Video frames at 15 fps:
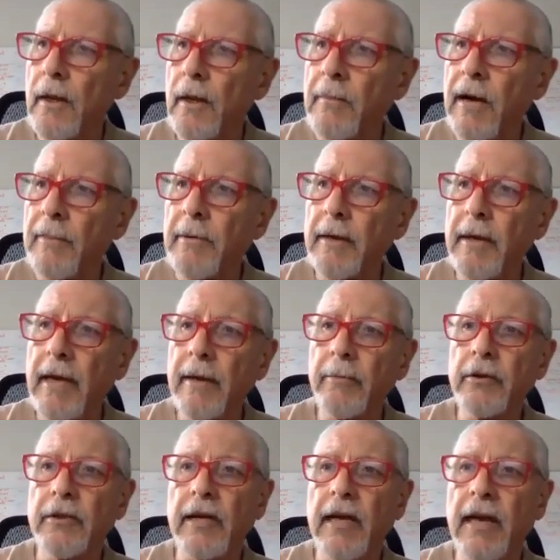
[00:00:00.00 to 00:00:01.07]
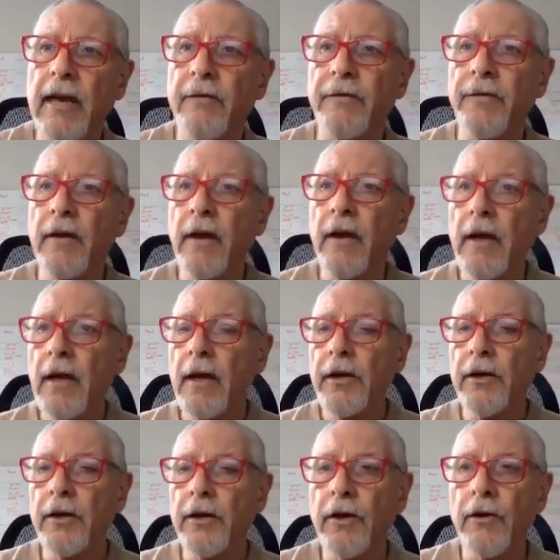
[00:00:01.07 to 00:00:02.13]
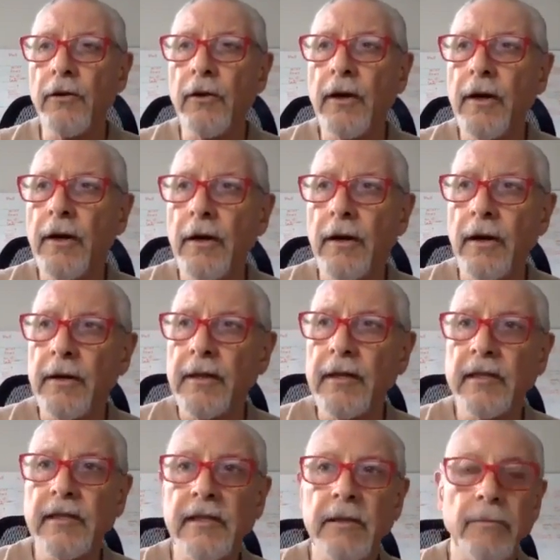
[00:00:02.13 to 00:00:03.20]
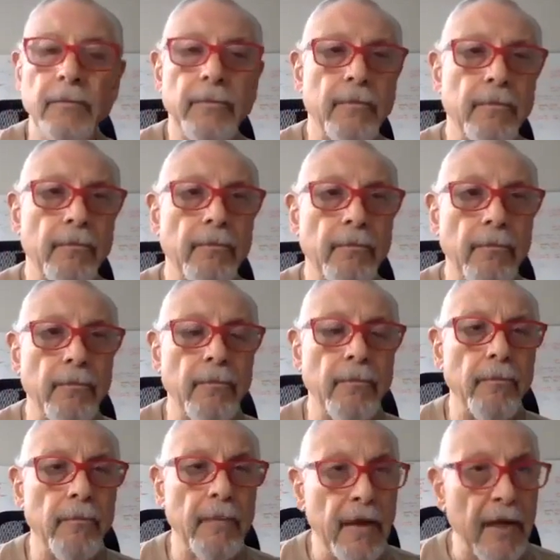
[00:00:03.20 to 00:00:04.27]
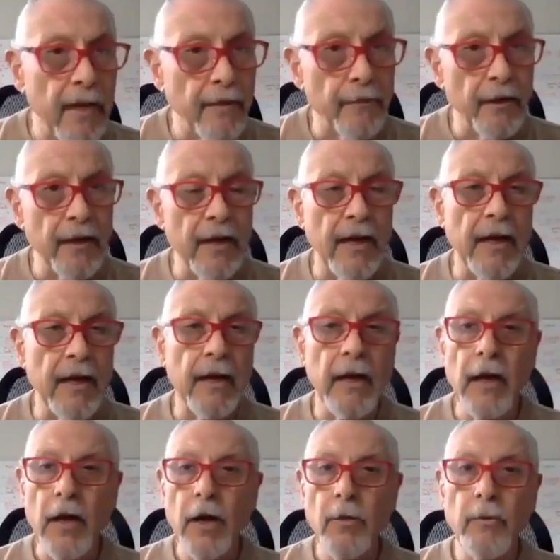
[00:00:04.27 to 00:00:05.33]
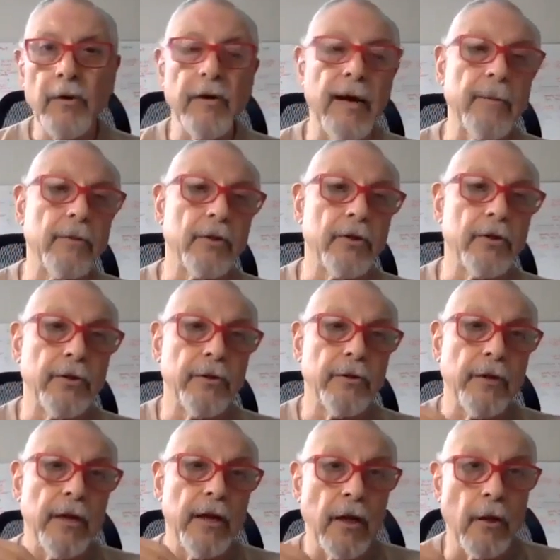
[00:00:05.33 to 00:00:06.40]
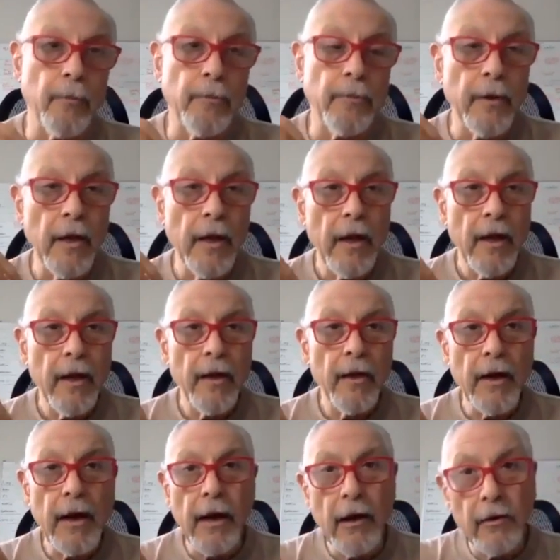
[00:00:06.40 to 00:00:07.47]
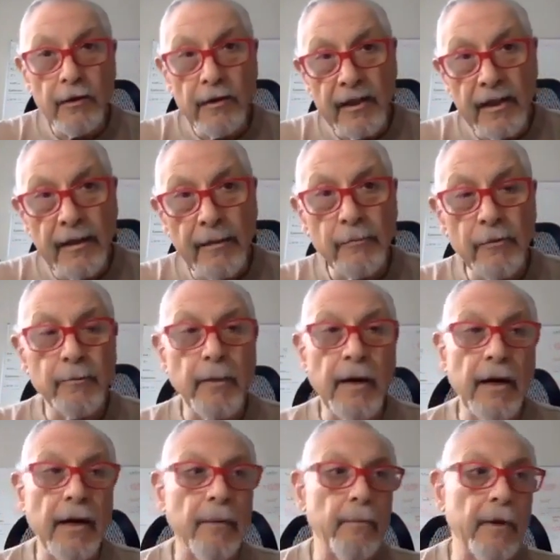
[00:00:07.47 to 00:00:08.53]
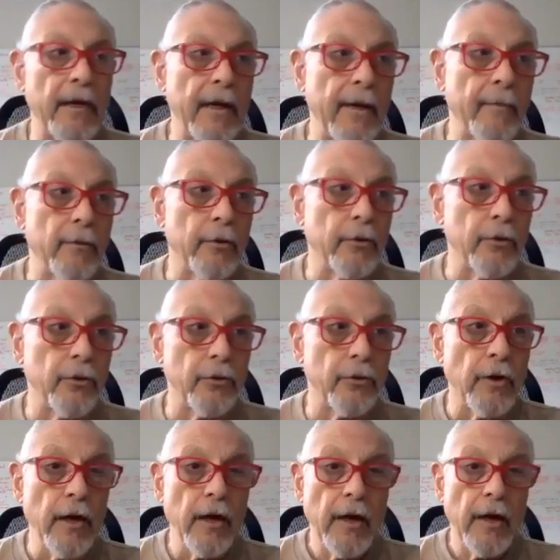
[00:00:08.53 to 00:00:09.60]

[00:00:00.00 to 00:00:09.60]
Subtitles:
by being able to have, a decent meal every day. We're able to help our teams by being able to